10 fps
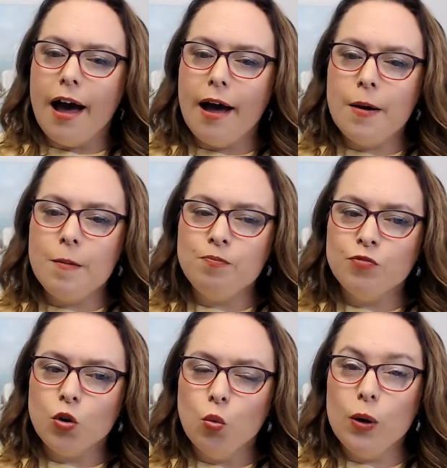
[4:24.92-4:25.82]

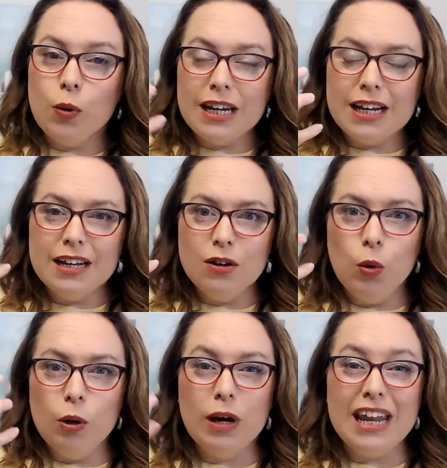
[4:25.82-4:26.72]
We want
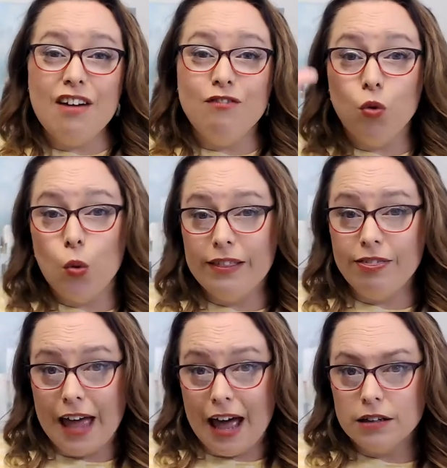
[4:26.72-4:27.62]
to
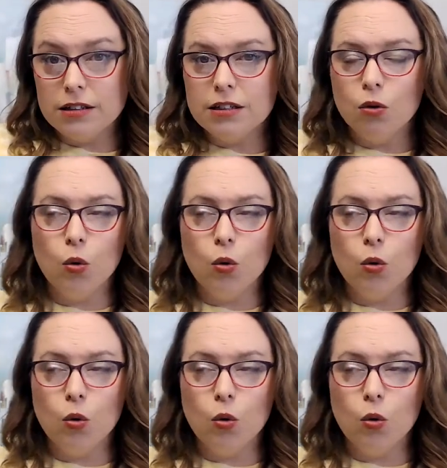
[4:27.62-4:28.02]
avoid that.